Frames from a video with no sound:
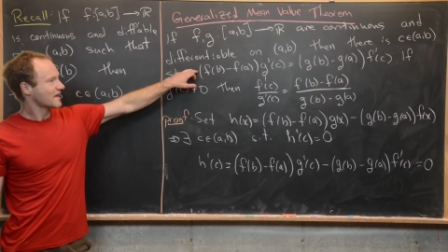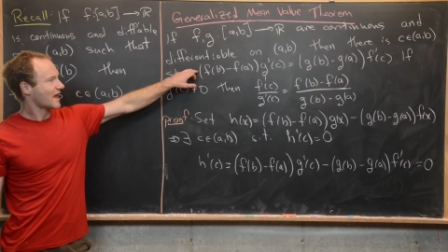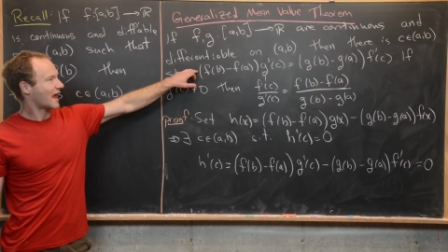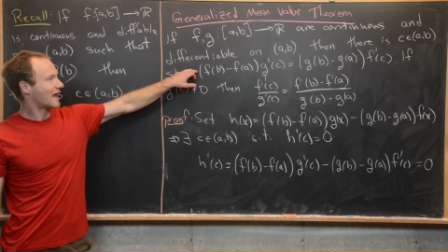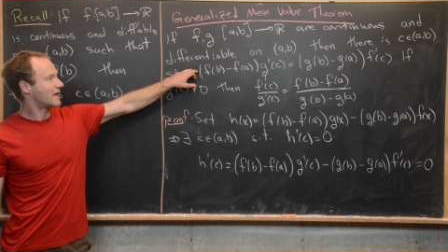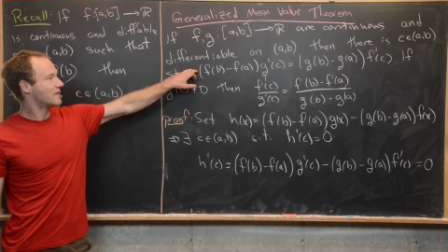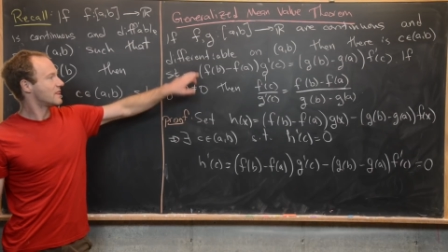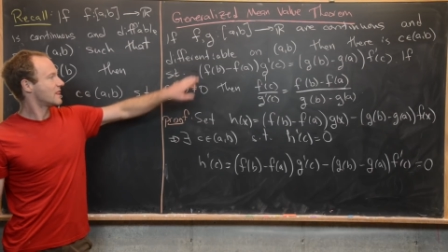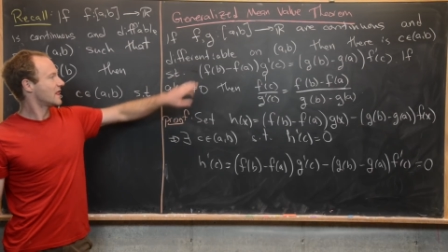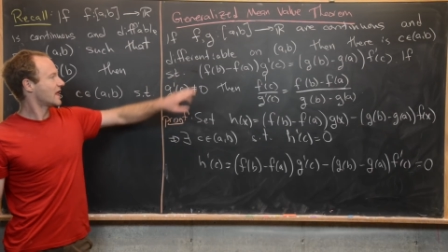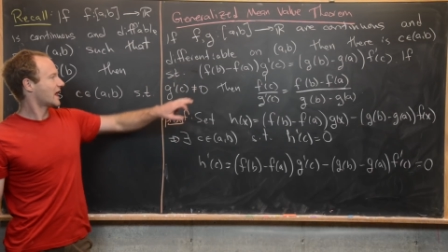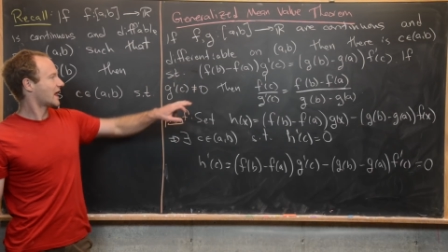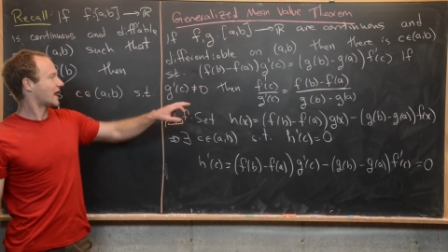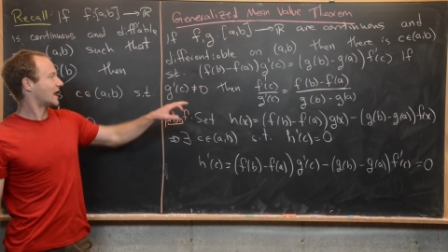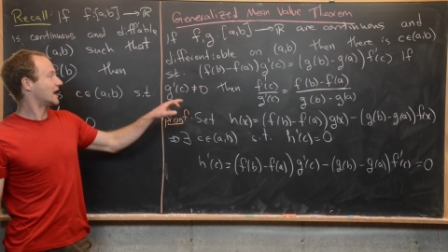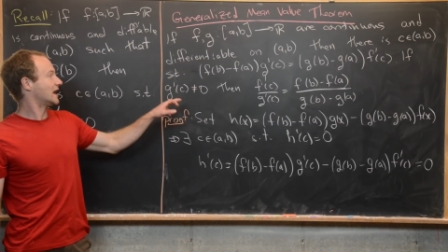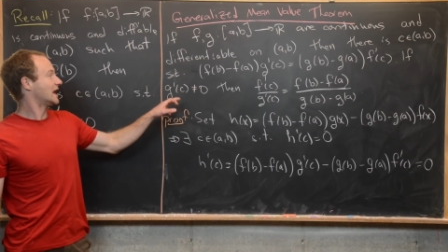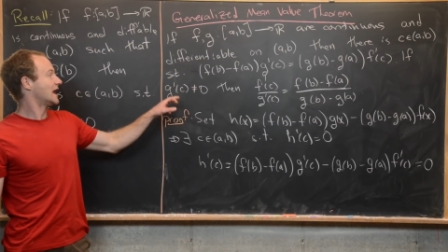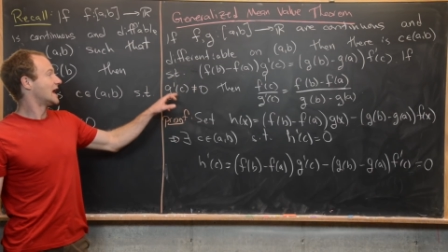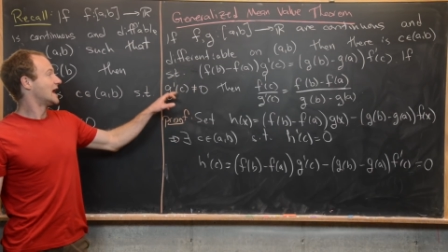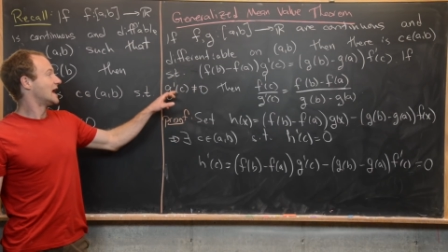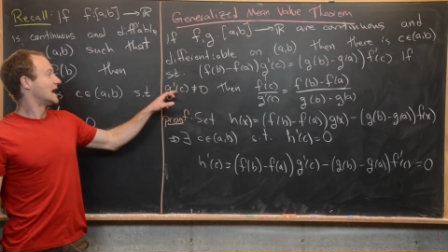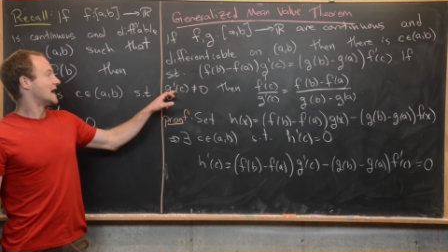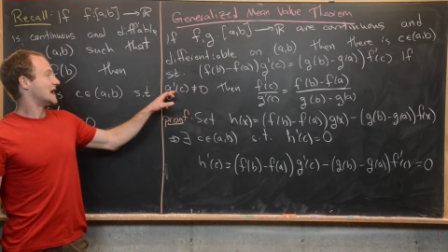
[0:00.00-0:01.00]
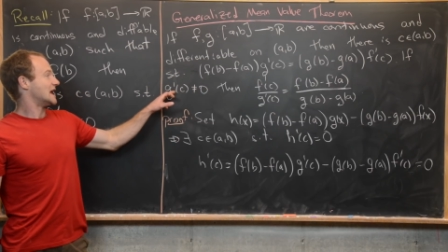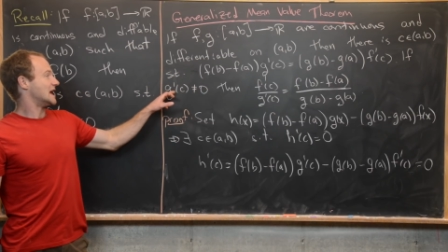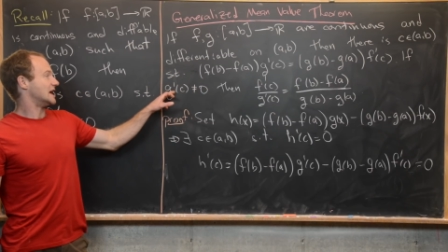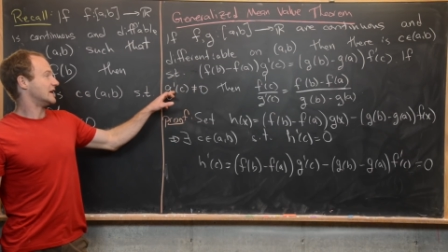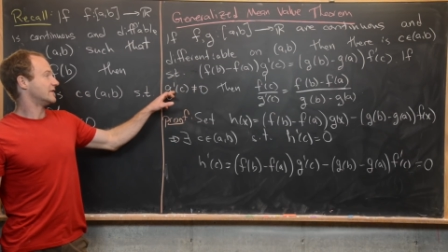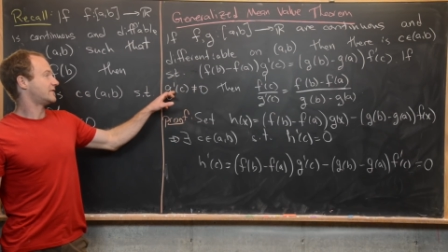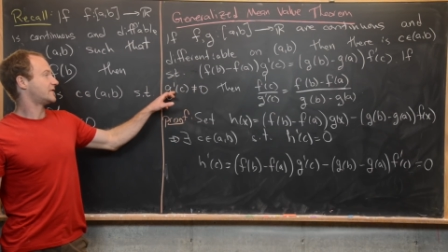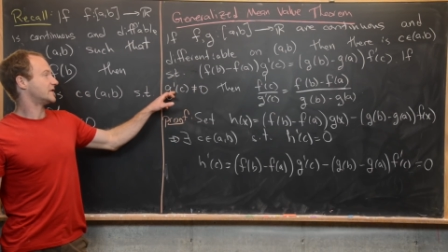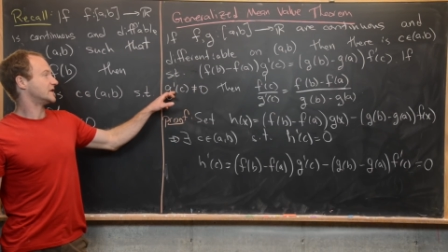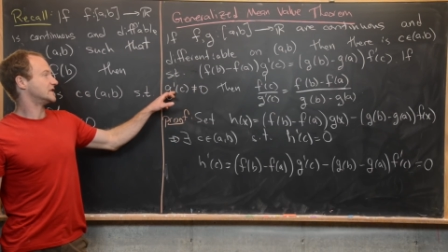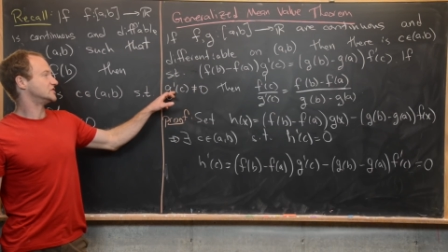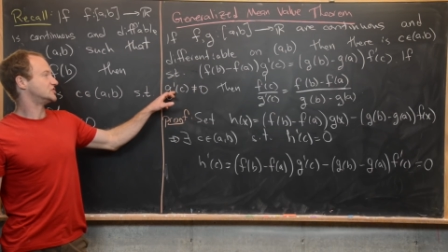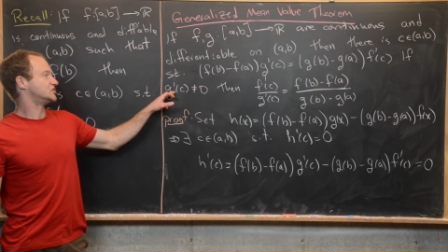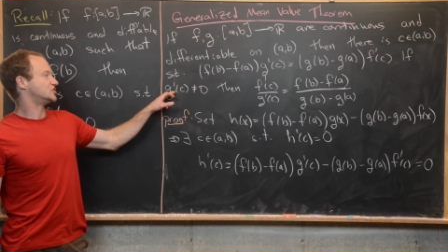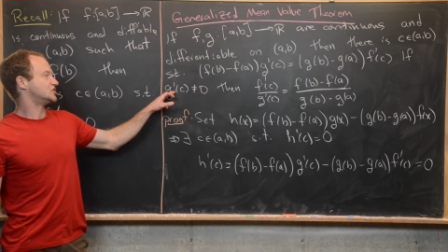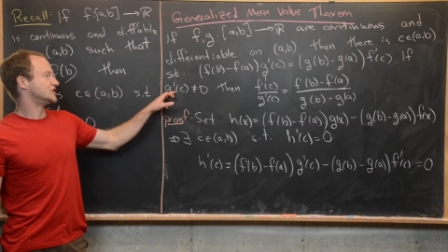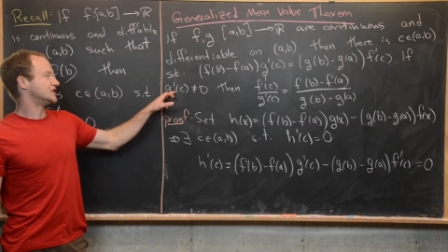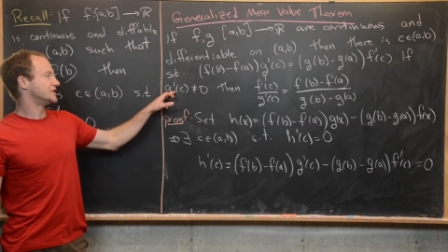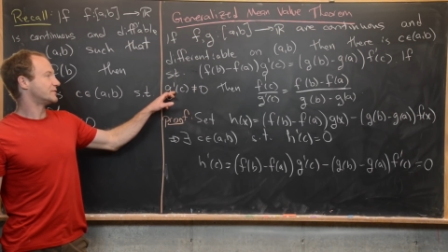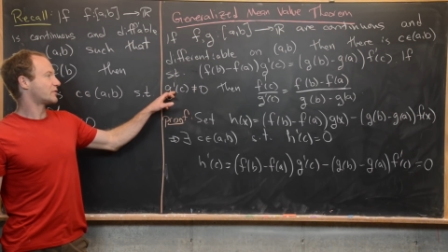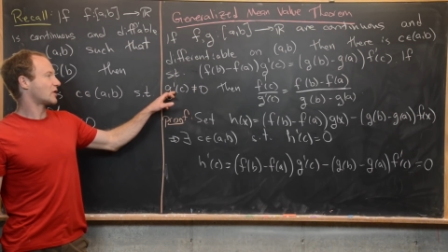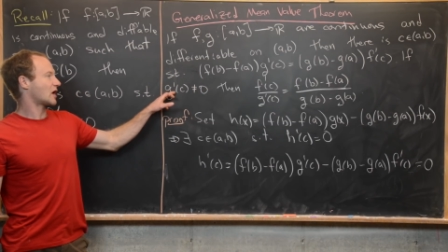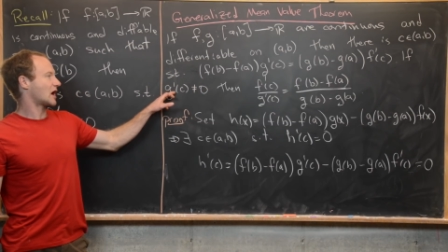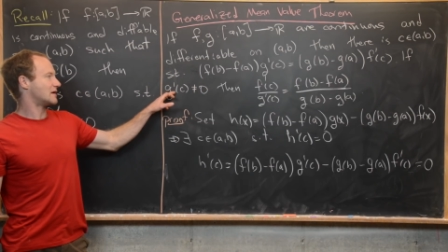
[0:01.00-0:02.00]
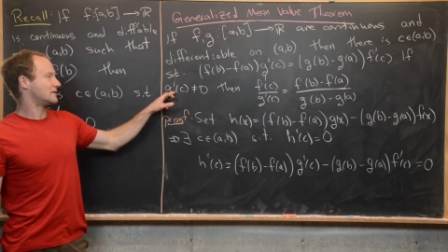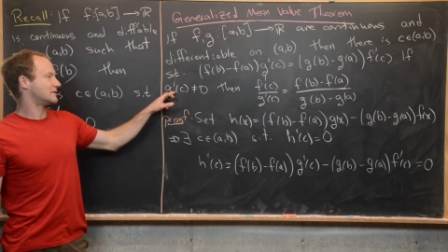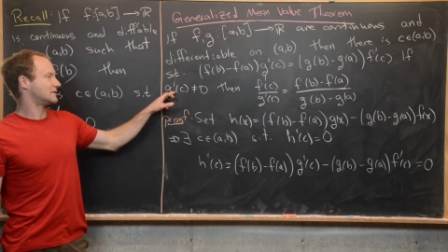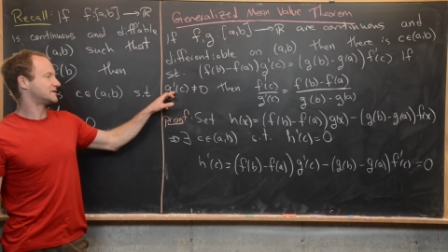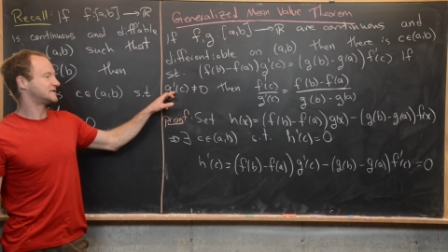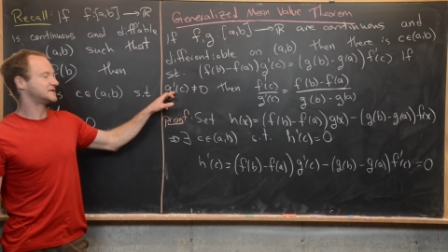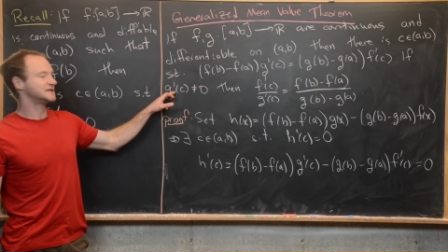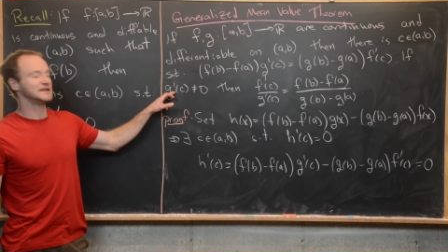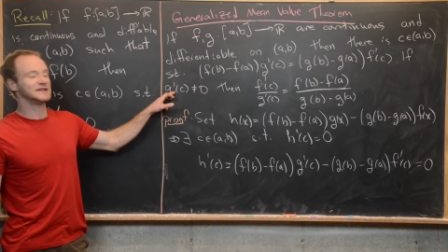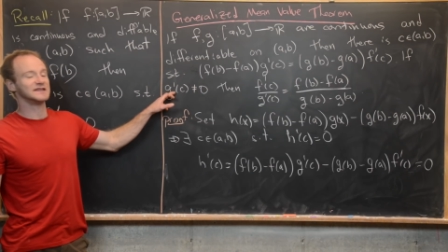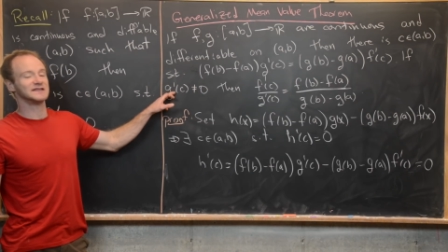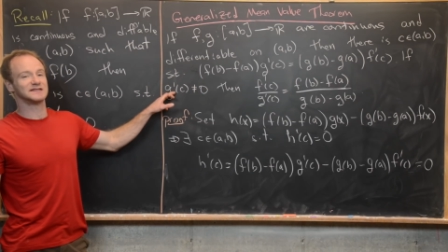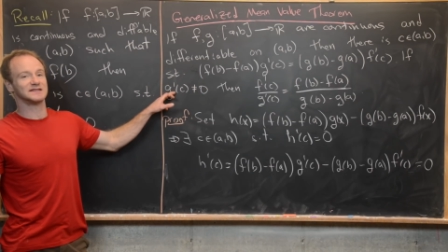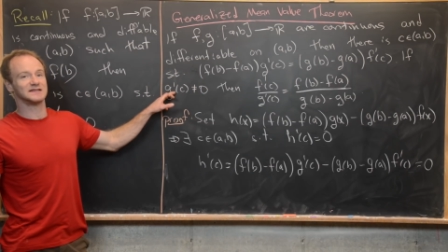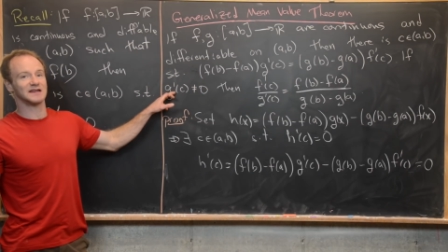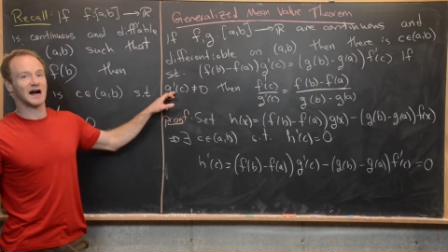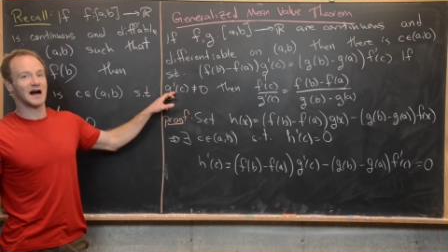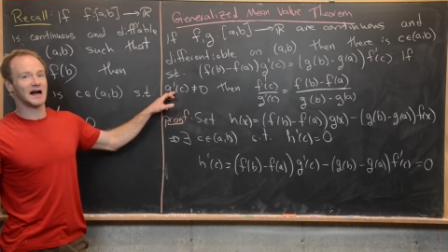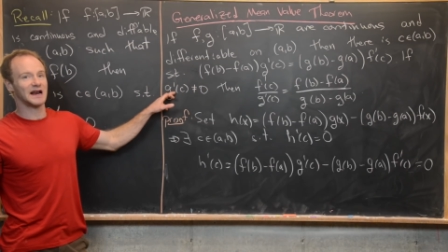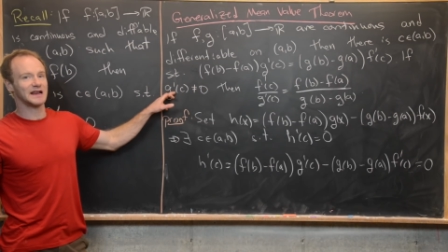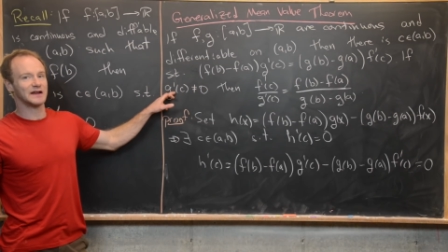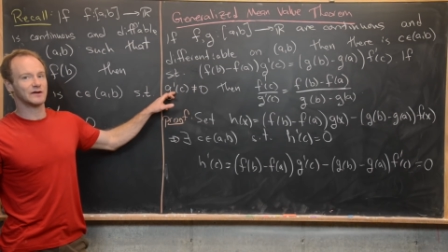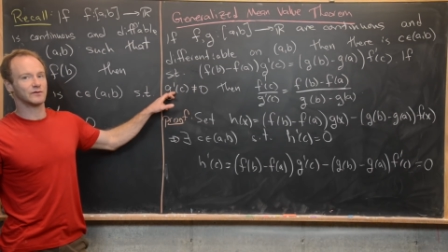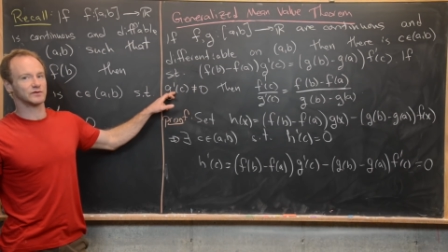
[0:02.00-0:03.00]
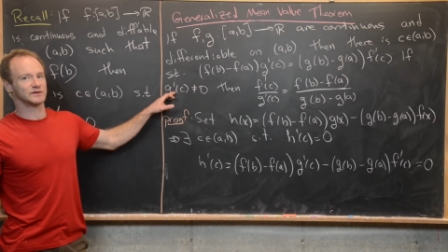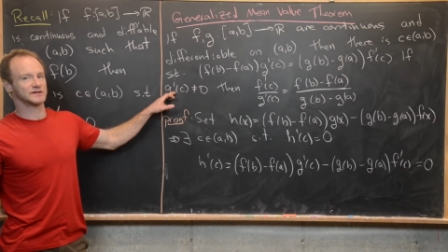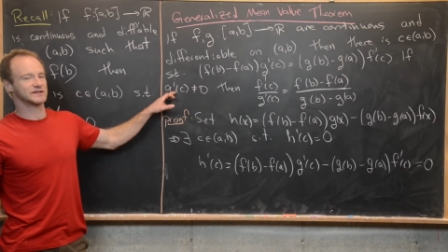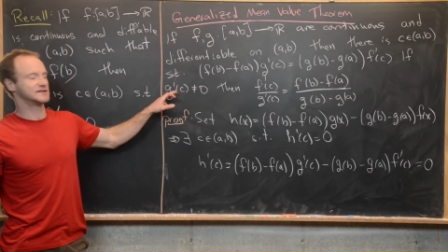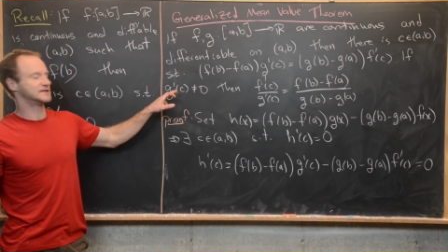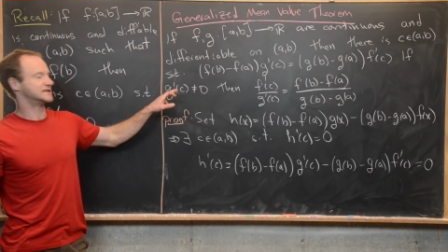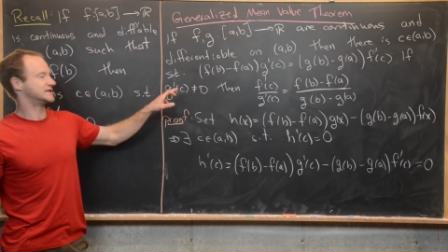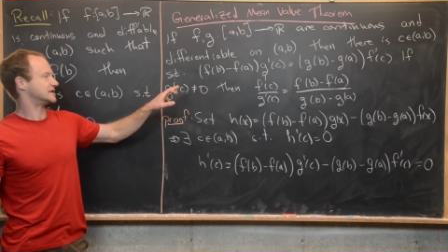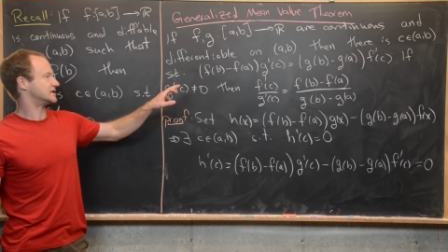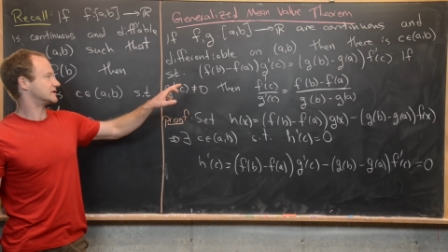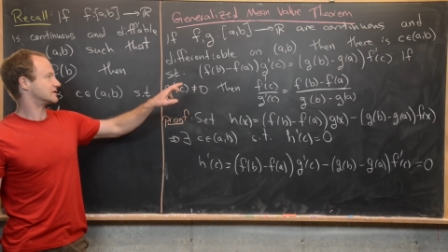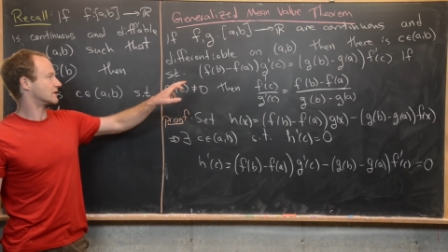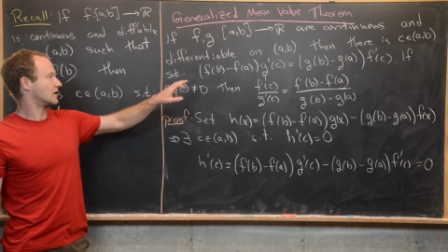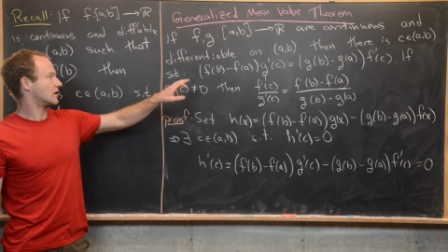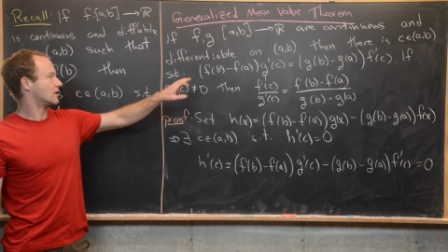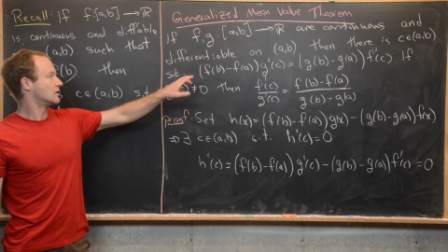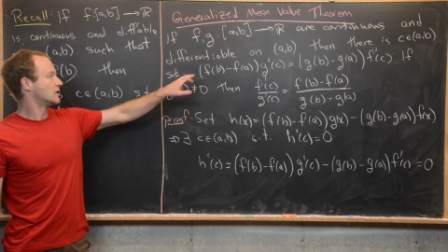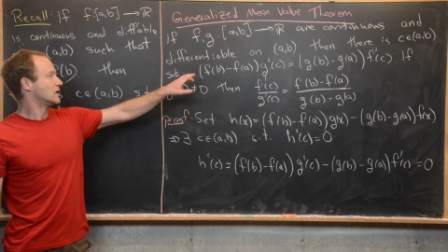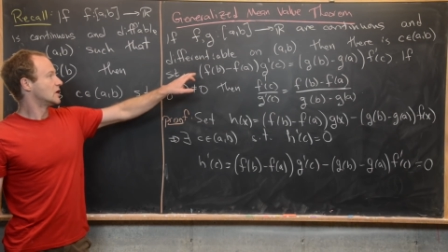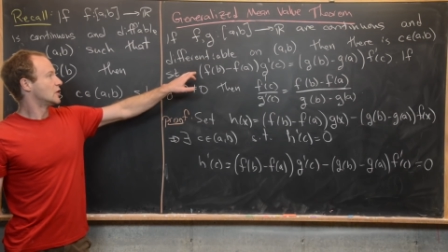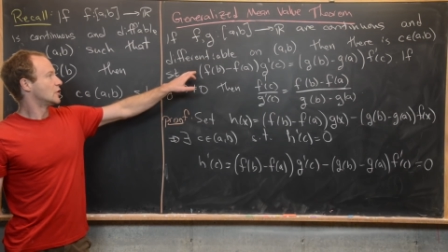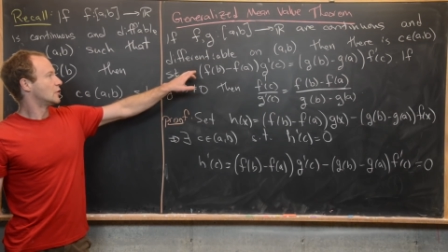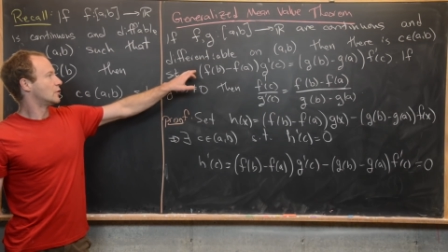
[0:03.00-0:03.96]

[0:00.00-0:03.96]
And then if g prime of c is not equal to zero,